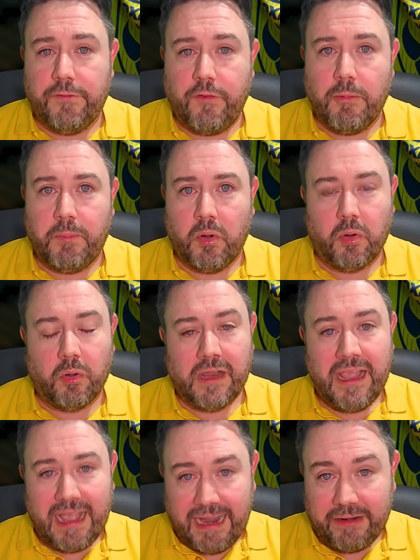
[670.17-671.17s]
football
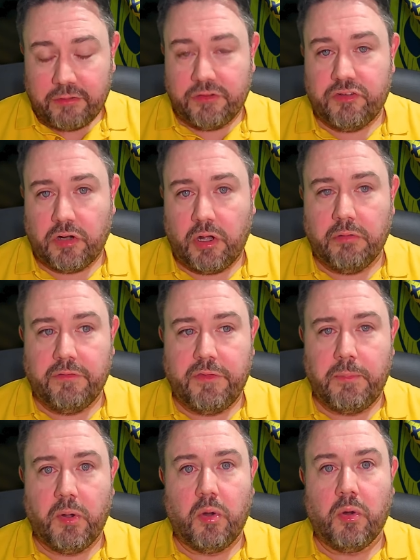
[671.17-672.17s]
and on control of
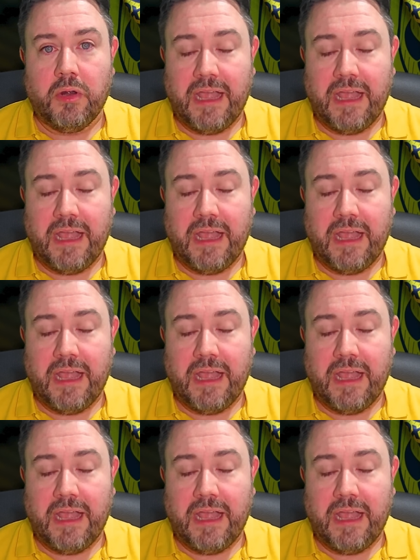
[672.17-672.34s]
the ball,